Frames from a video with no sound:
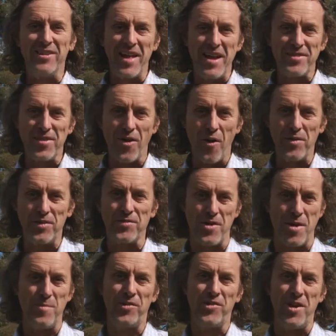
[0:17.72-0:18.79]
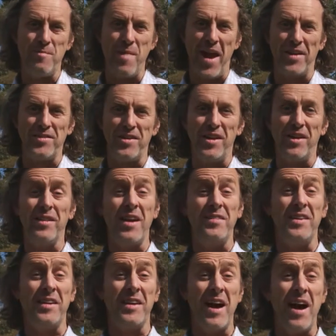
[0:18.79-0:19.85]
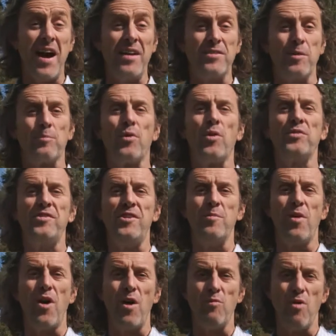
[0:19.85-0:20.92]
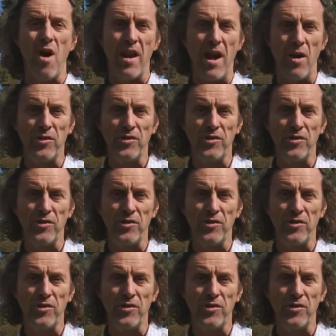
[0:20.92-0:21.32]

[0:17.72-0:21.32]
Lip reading: Glenn Torrens, Street Machine Magazine, Classic Car Hunter, brought to you by Rhino